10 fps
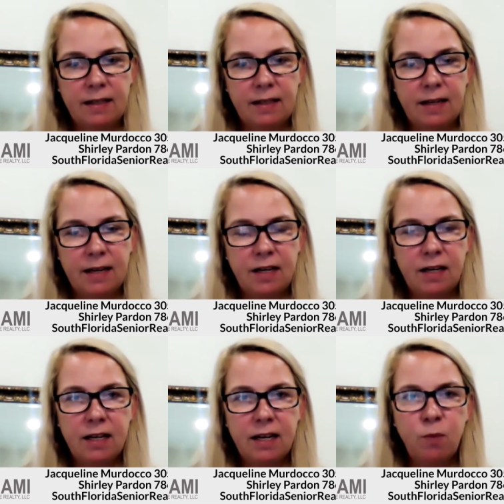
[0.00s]
it,
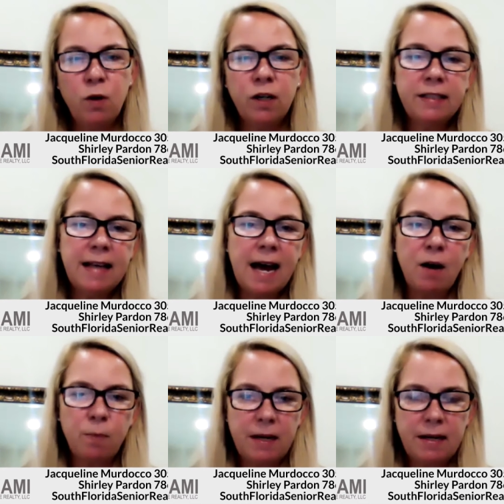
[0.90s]
right. it, works out
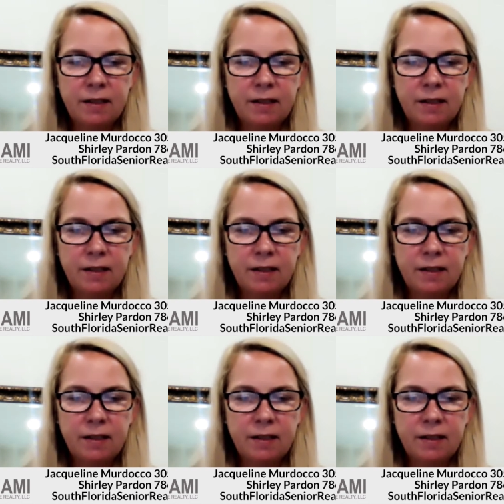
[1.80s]
because